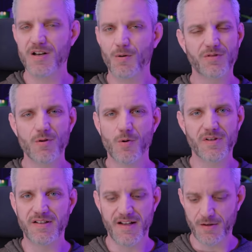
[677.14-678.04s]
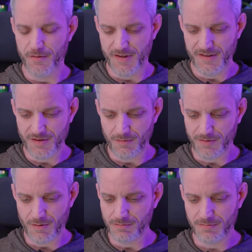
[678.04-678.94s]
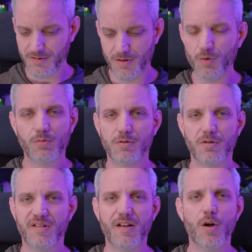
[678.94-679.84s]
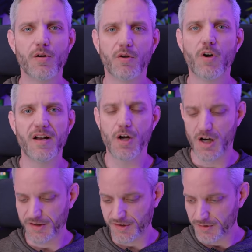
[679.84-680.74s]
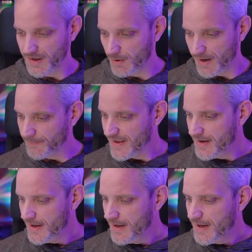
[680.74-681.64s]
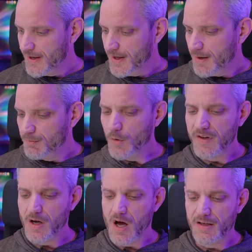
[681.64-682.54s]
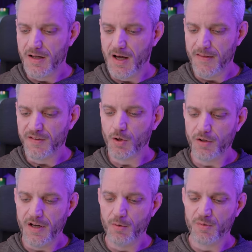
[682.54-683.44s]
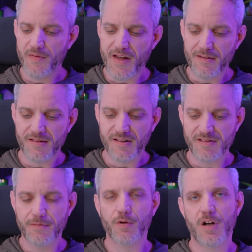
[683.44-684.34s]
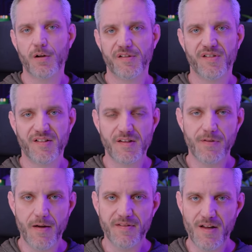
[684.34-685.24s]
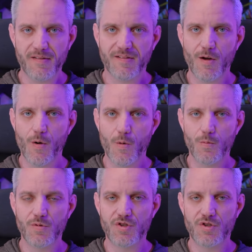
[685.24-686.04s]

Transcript: No, don't go into debt over this. Don't don't no say no to credit cards. Anyway. Moving on, uh, the total here was $1,064.65, so